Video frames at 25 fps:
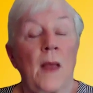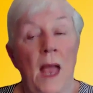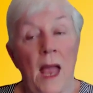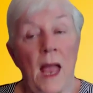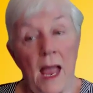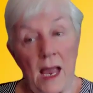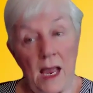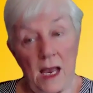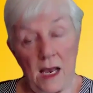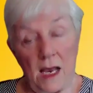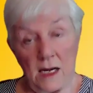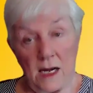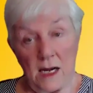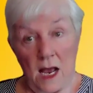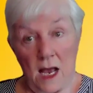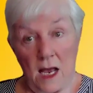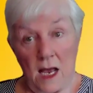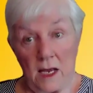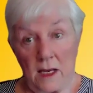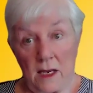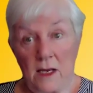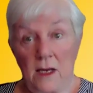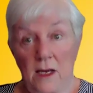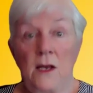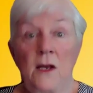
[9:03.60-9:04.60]

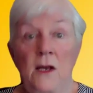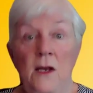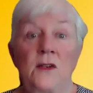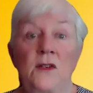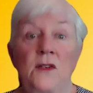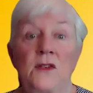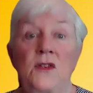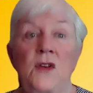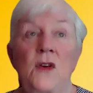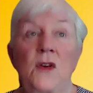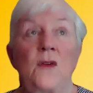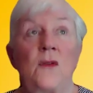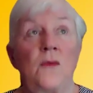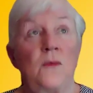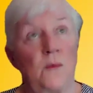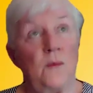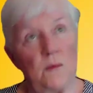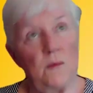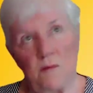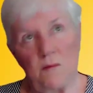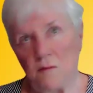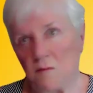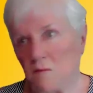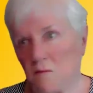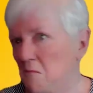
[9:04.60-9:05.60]
And so
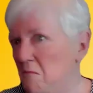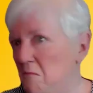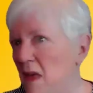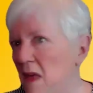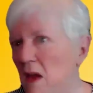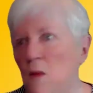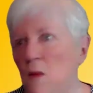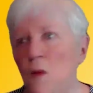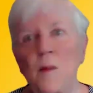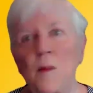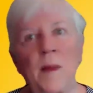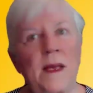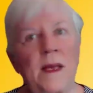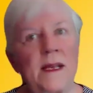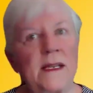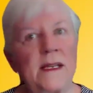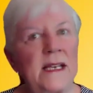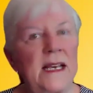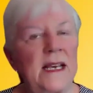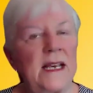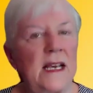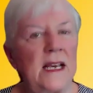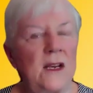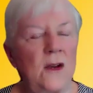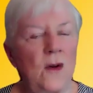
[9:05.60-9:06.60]
they were
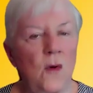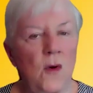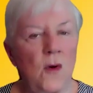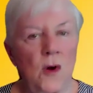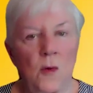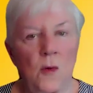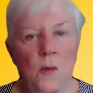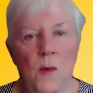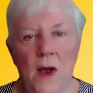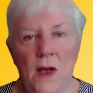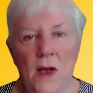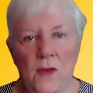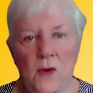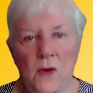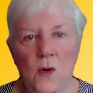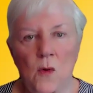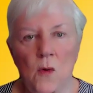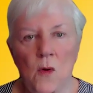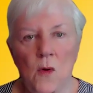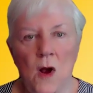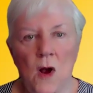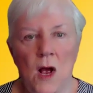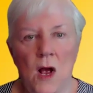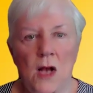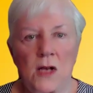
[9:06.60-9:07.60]
busy going around the
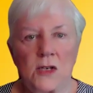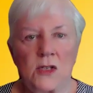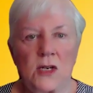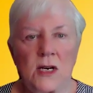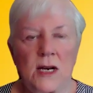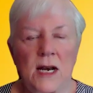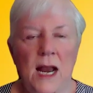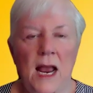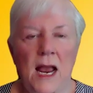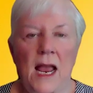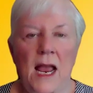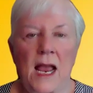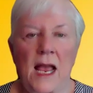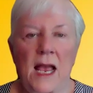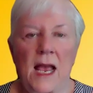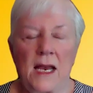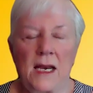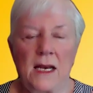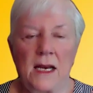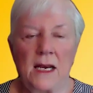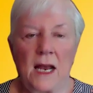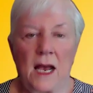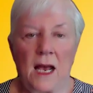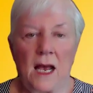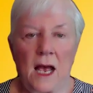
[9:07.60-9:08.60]
garage
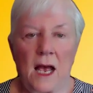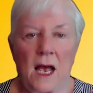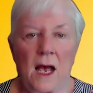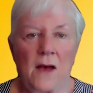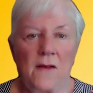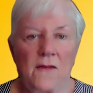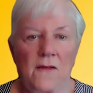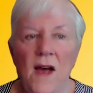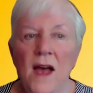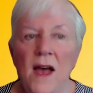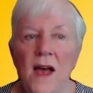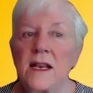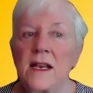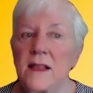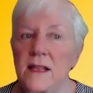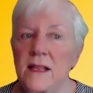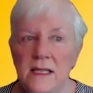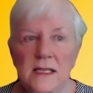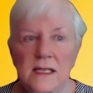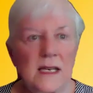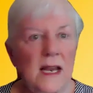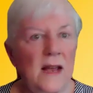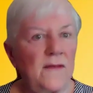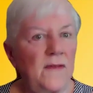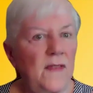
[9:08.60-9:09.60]
and finding the
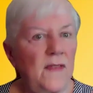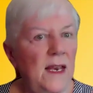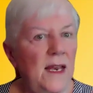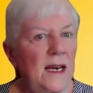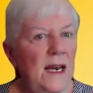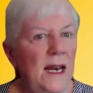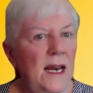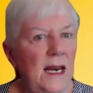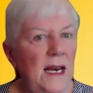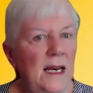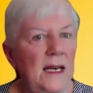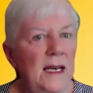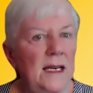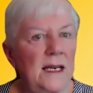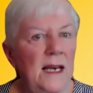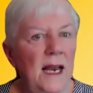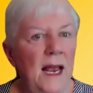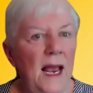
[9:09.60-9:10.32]
stuff they needed.